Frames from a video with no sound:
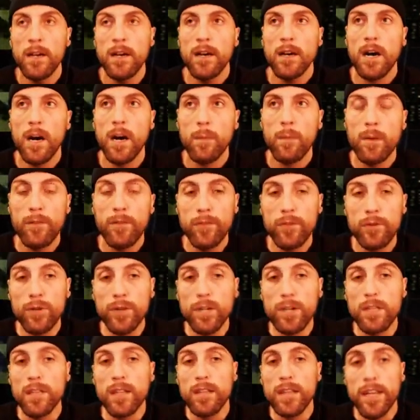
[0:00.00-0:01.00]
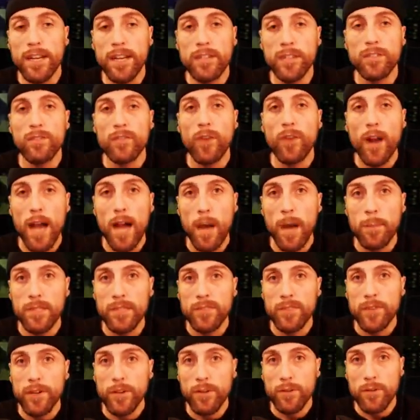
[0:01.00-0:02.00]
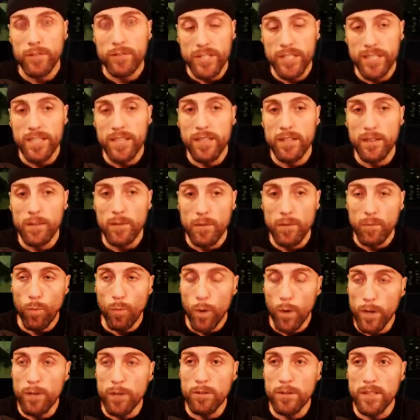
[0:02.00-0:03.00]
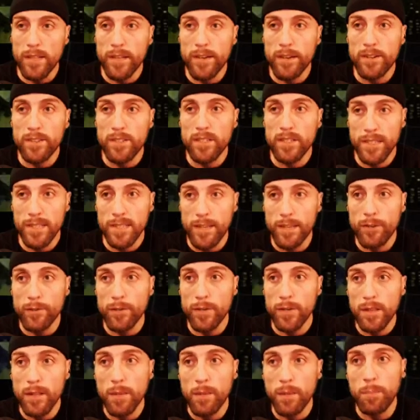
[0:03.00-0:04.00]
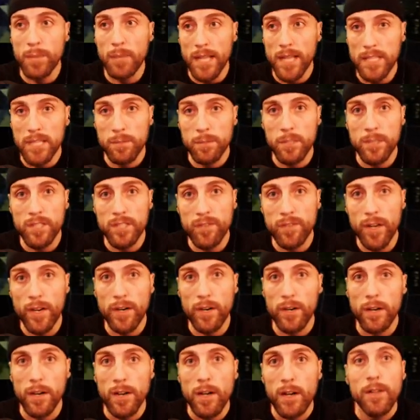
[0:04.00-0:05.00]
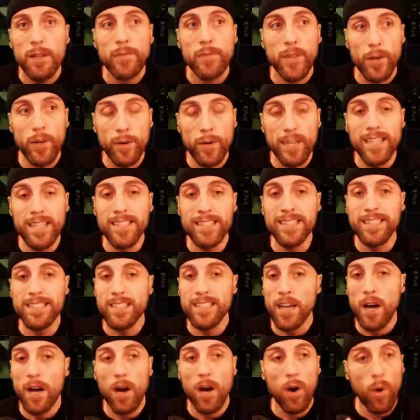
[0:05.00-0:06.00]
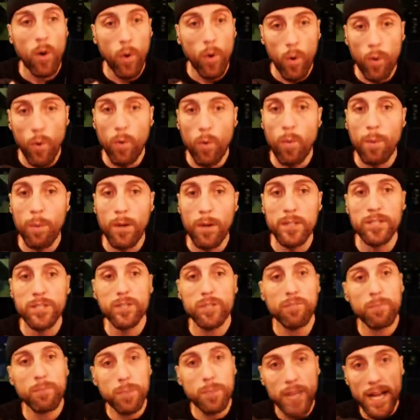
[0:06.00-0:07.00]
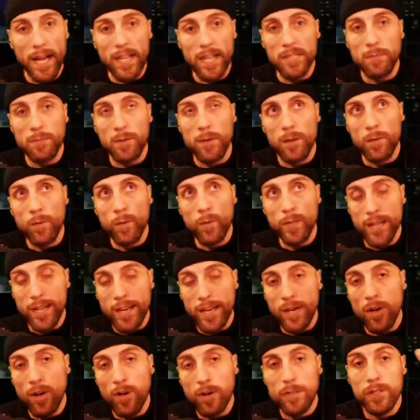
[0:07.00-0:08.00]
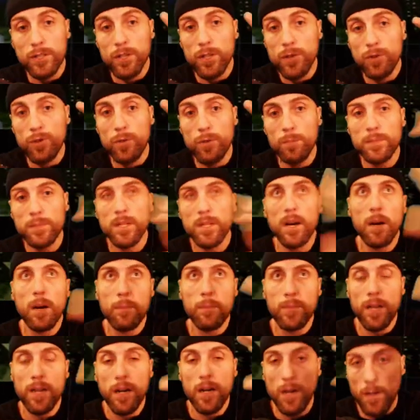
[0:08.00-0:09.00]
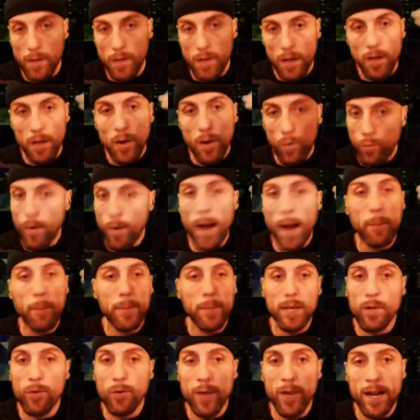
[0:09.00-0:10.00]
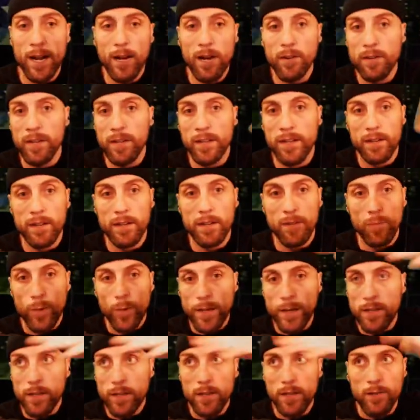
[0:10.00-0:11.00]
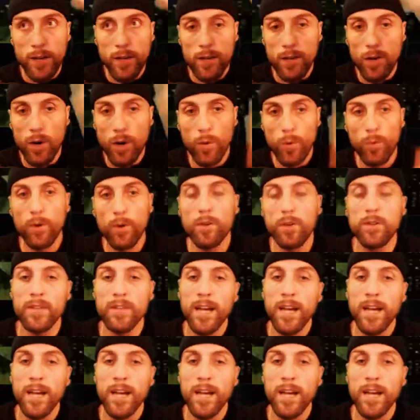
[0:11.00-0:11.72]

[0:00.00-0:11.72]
But if you look at the layers of our atmosphere, you'll see one of those layers is literally the plasma sphere. There is a whole bunch of plasma, what they call tubes, up there wrapping around and wiggling around our world.